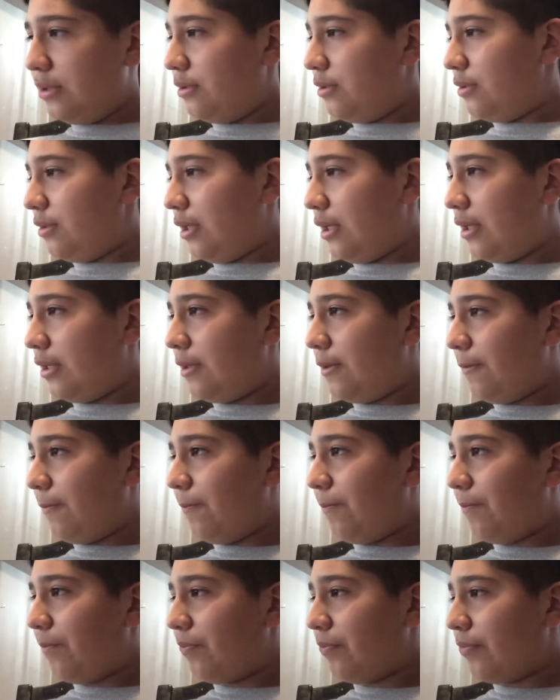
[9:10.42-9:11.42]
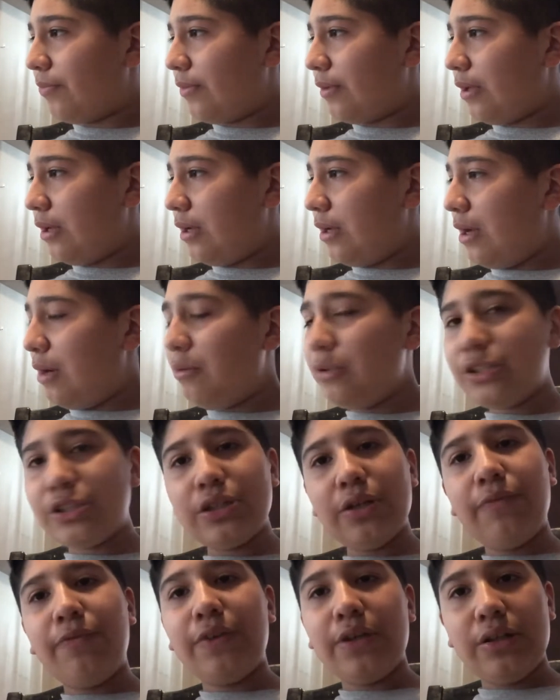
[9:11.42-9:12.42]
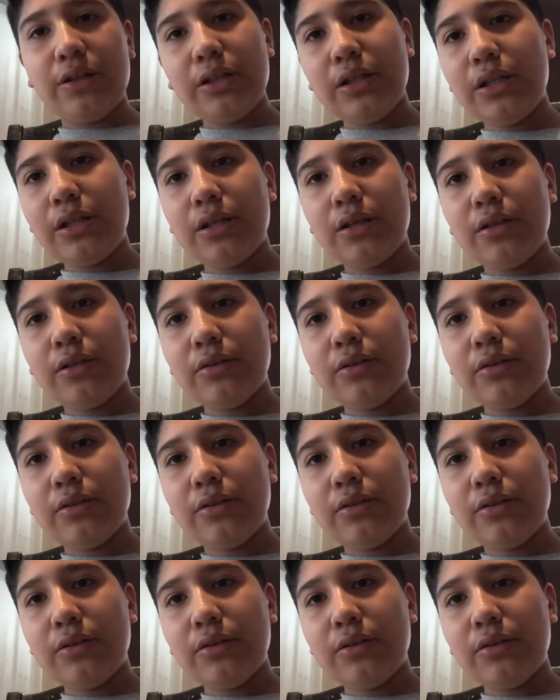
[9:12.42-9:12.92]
like, I wish the villain